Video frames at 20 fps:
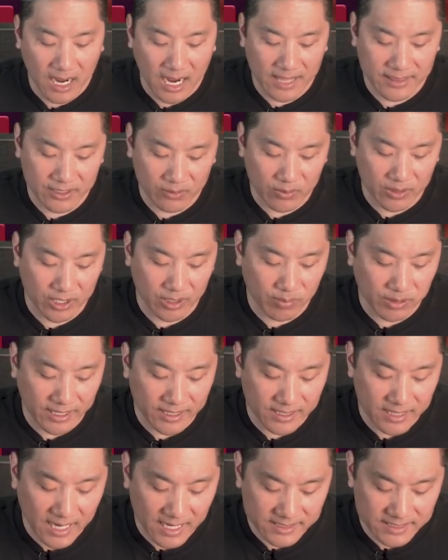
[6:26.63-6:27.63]
I think we're going to play
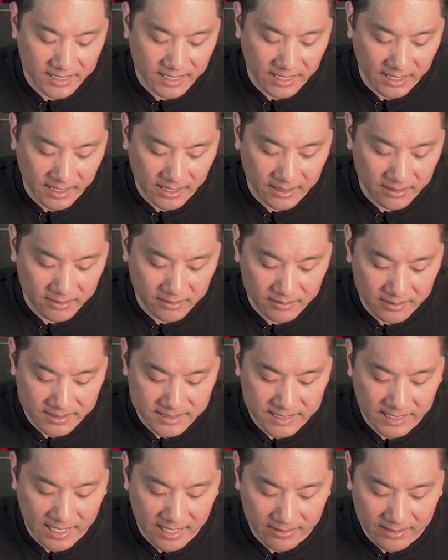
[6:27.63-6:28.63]
9 to king.
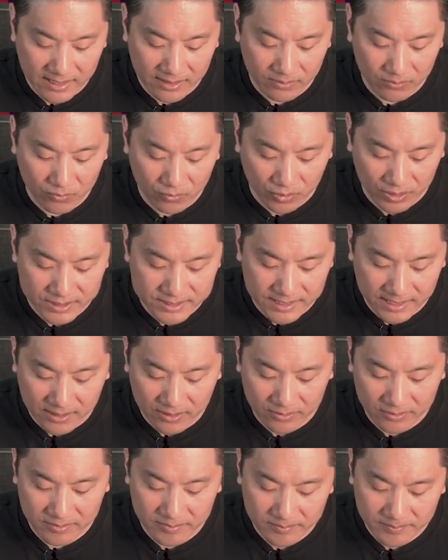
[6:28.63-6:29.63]
Let's see how that works
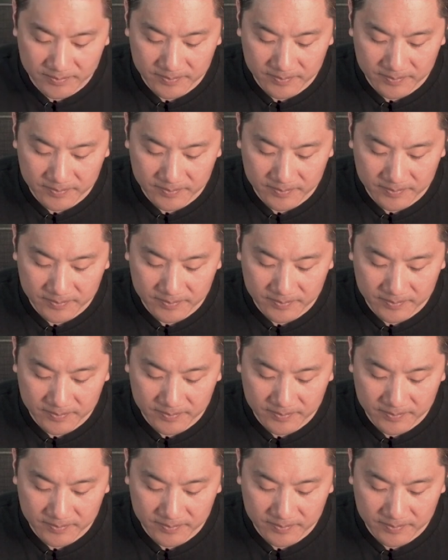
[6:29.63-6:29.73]
out.